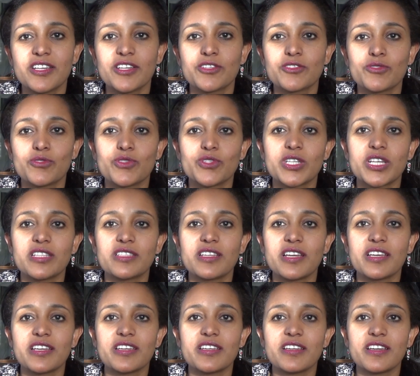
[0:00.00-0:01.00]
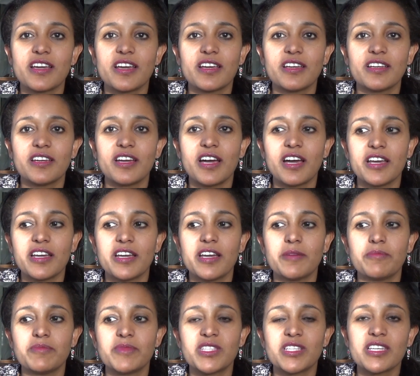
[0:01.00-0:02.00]
so that I
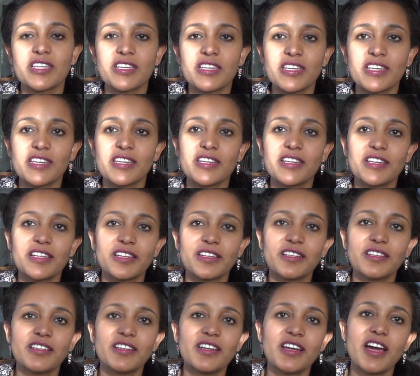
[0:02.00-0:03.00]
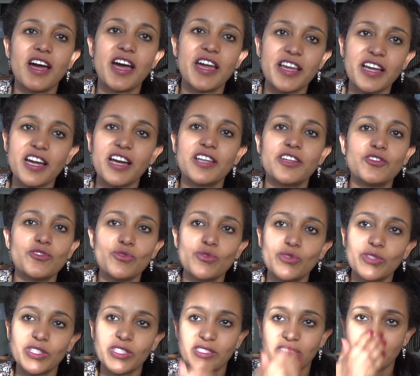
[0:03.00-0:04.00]
am thinking I can do
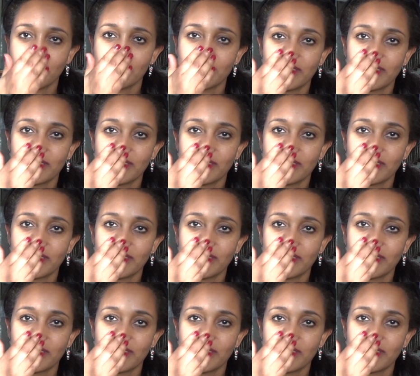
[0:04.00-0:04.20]
it.